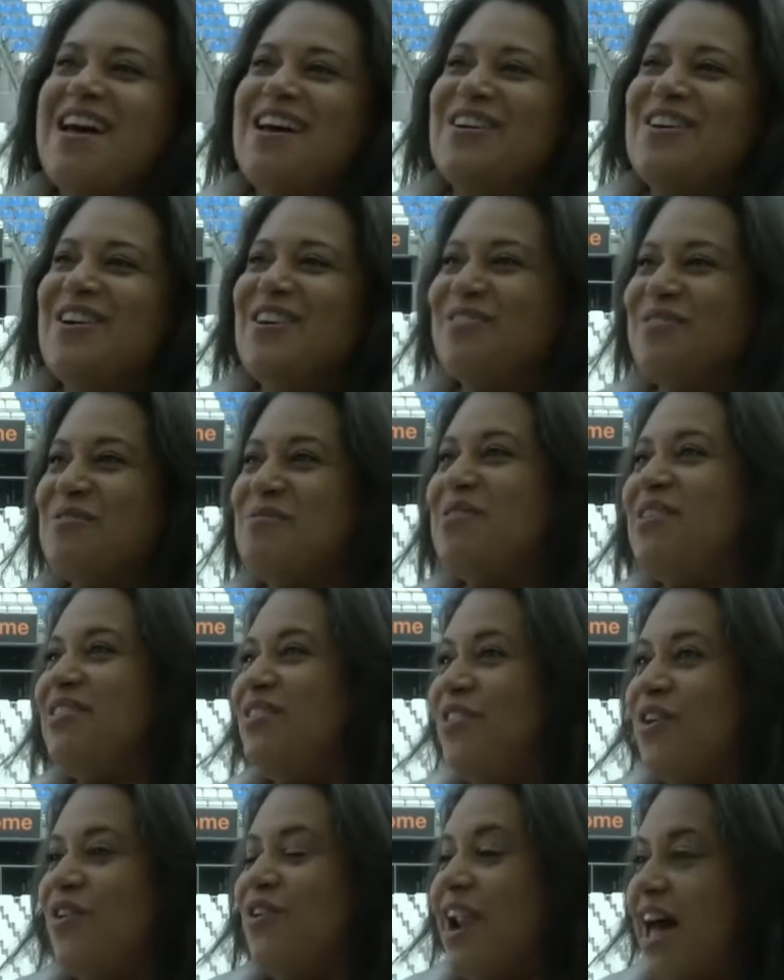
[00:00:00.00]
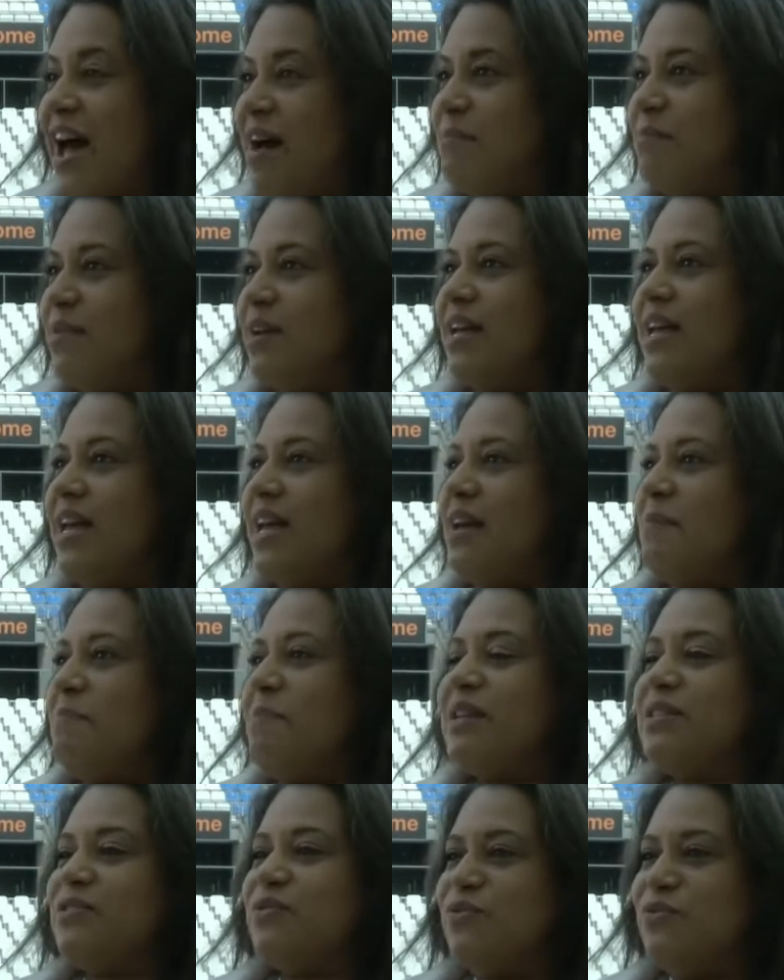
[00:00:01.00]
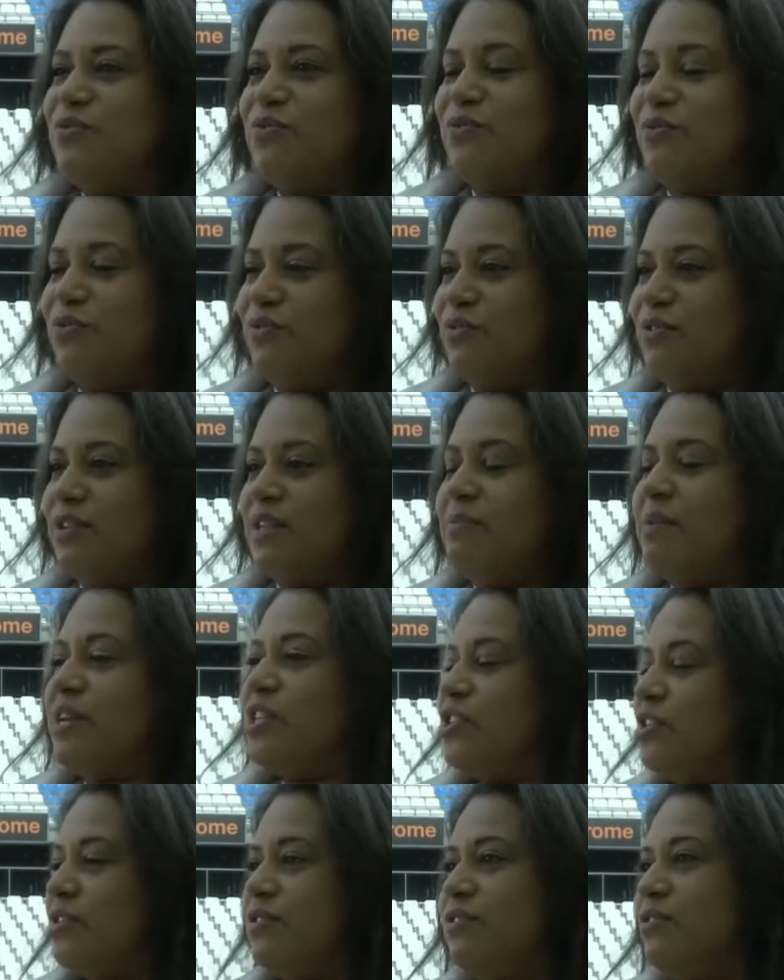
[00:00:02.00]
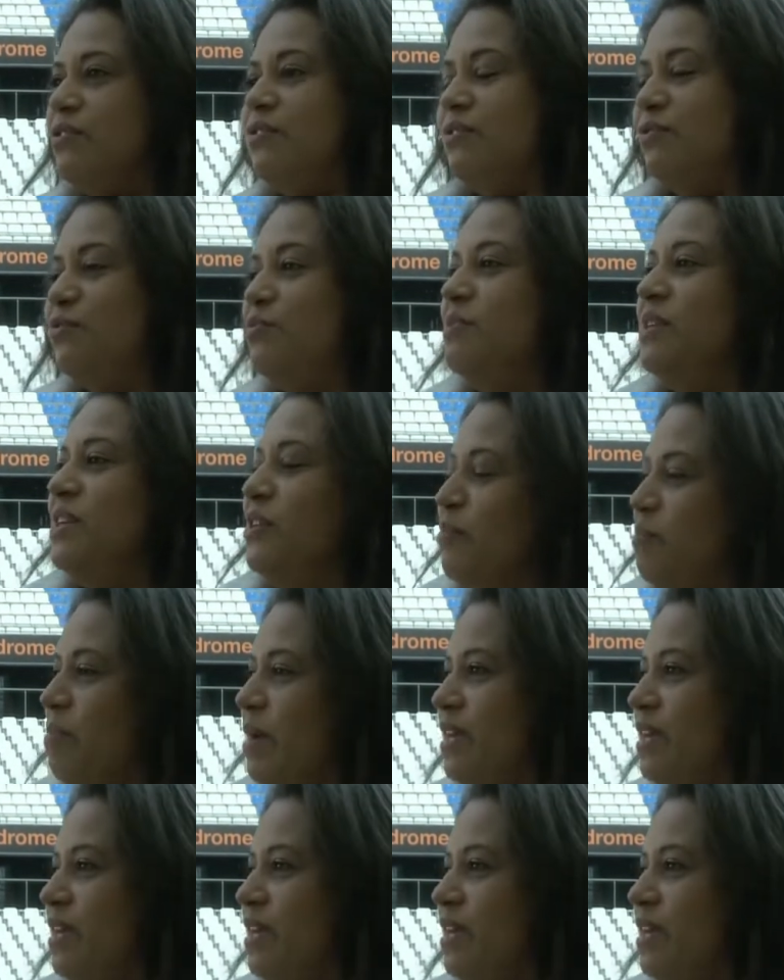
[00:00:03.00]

Yes, you're right. Including women in business is essential.